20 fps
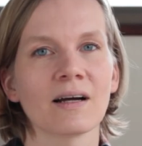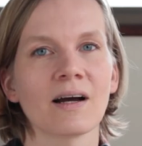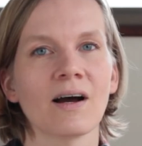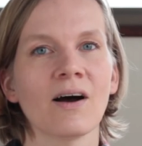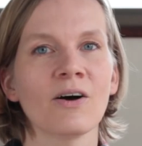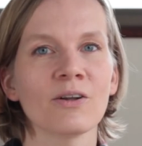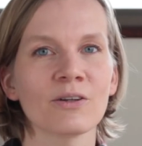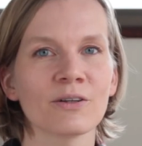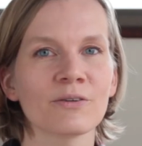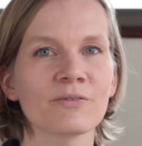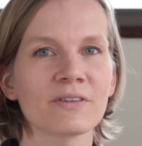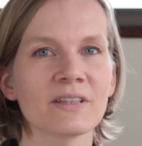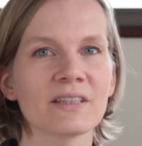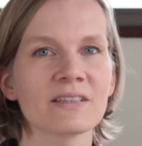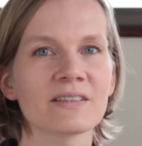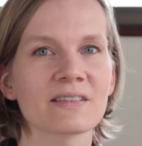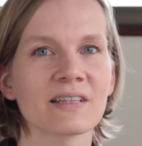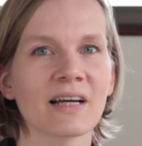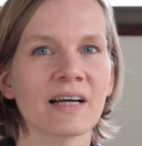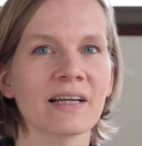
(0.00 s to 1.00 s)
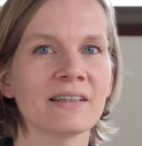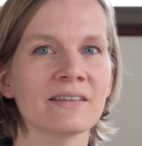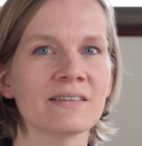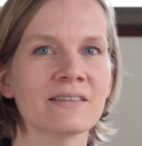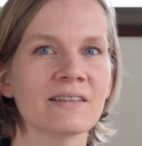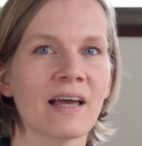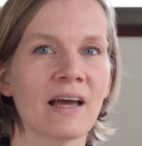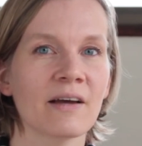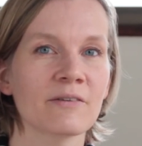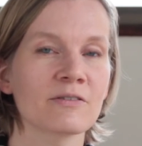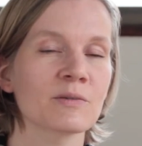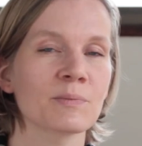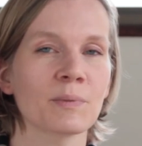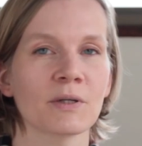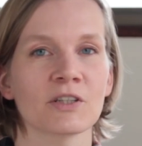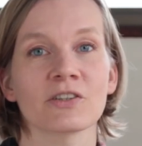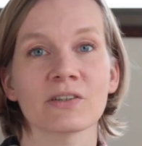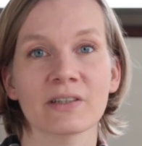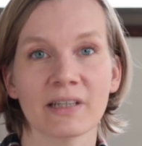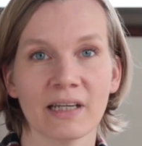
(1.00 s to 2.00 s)
All of these sites have
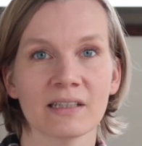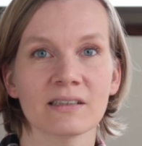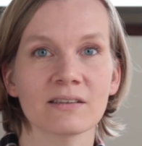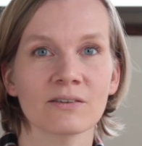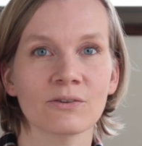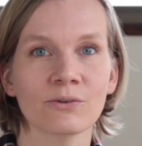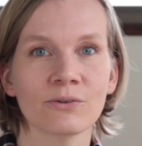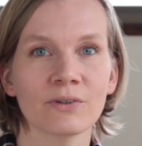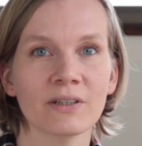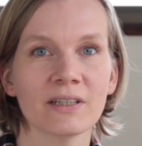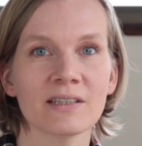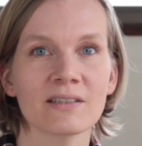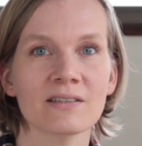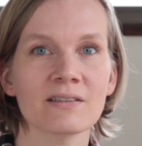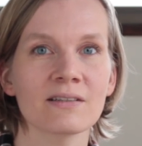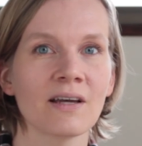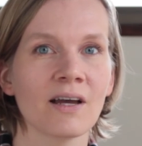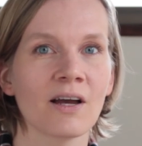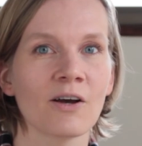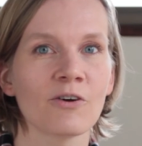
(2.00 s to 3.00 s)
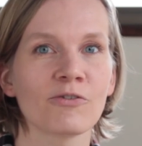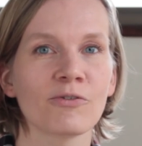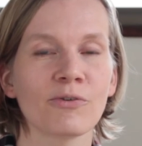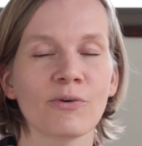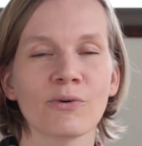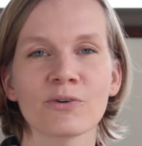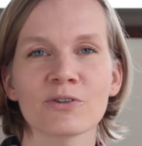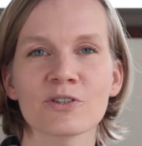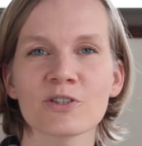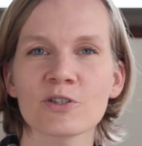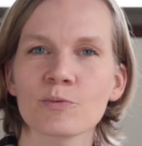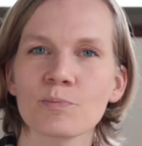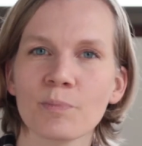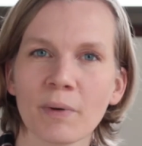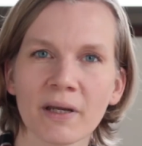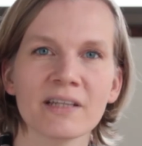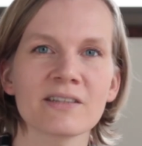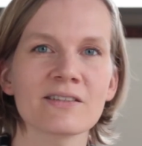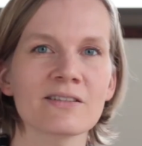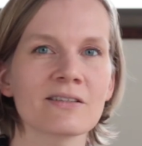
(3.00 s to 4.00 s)
special categories for
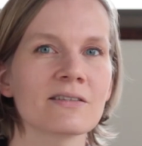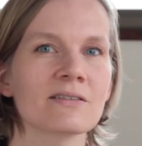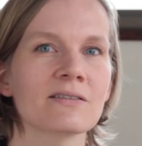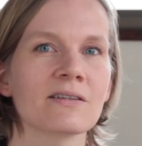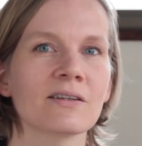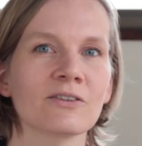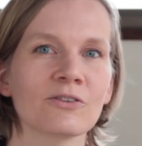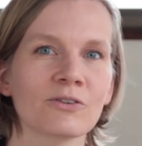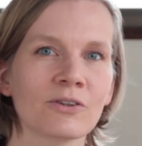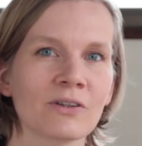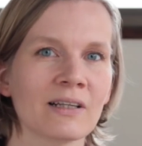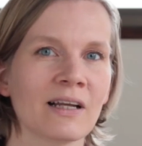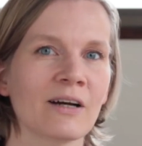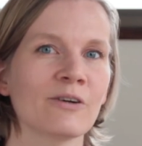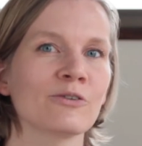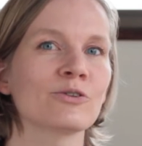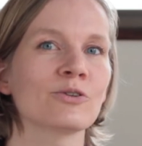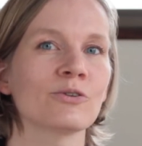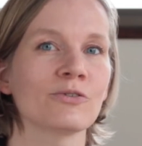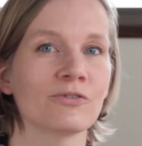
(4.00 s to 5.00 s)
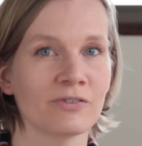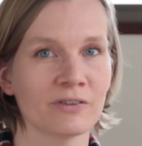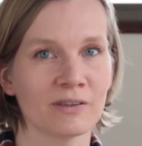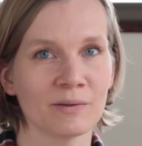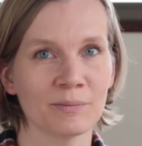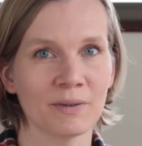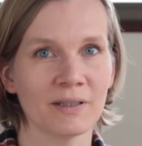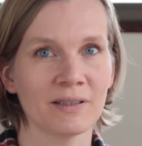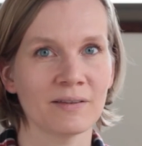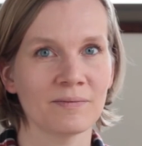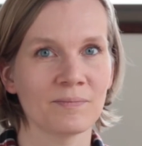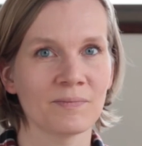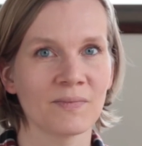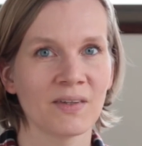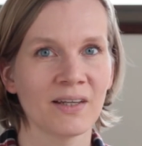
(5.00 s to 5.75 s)
spaces that you're allowed to film in.